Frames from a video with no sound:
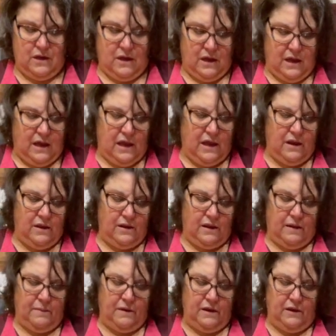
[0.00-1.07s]
And
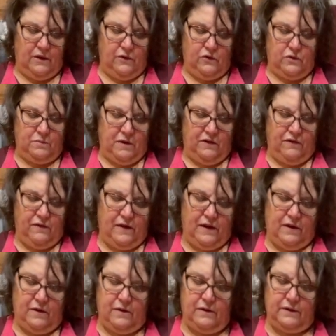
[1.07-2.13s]
I'm going to use my
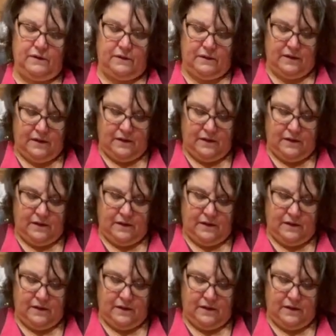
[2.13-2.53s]
fingers